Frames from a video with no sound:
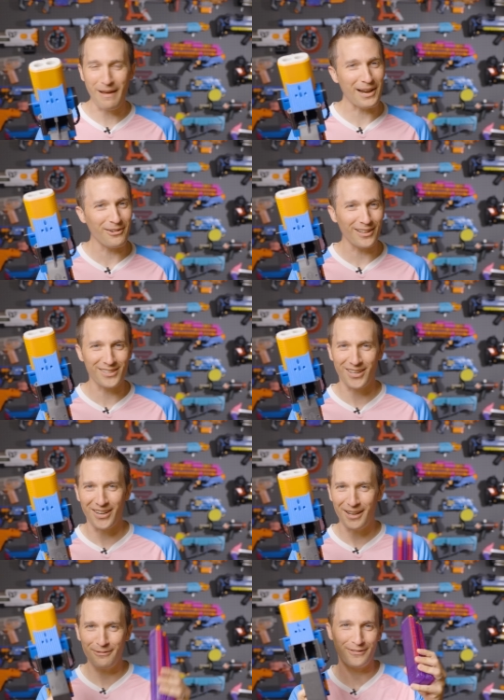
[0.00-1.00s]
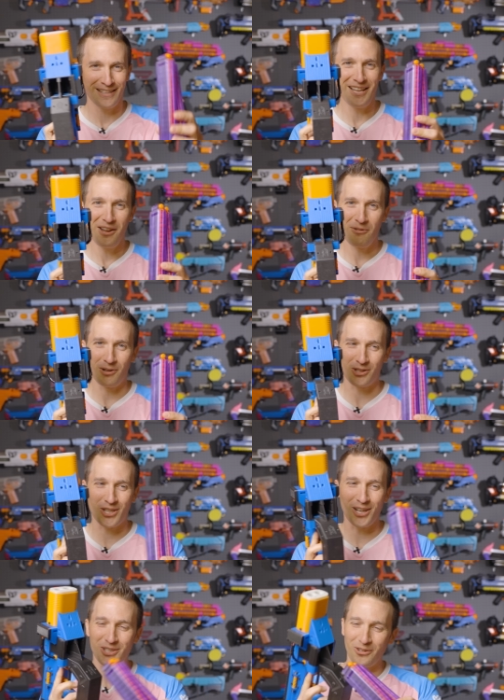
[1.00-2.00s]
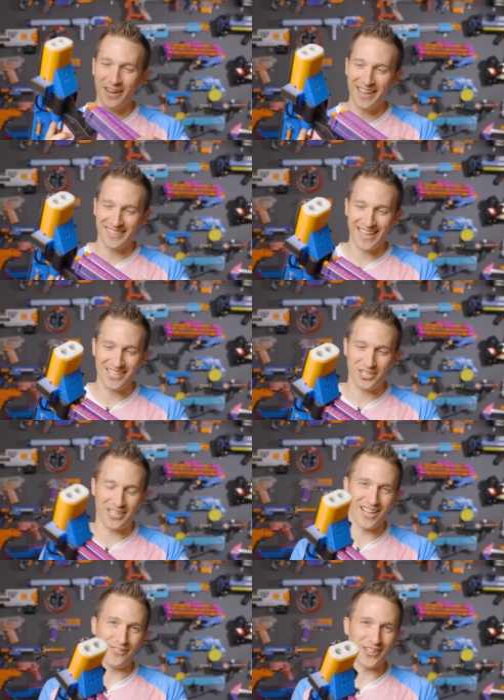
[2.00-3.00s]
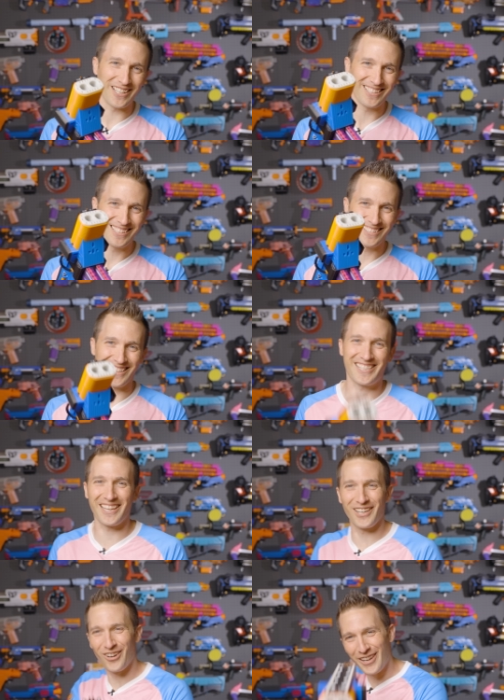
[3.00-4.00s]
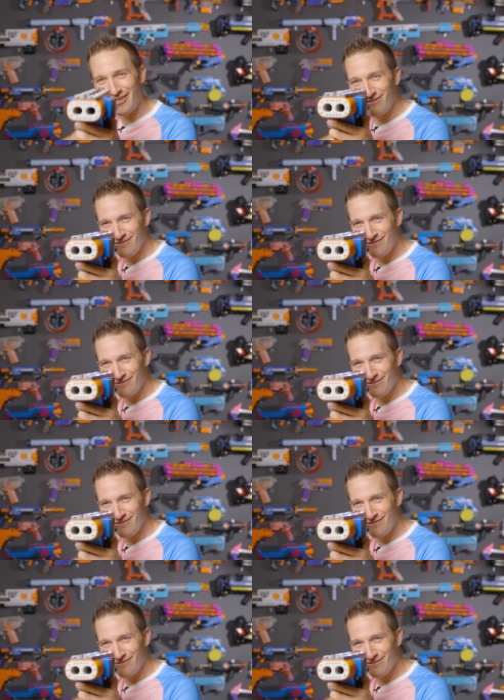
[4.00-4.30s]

magwell isn't enough? Well, the Chelicerae has got you covered. Let's get going.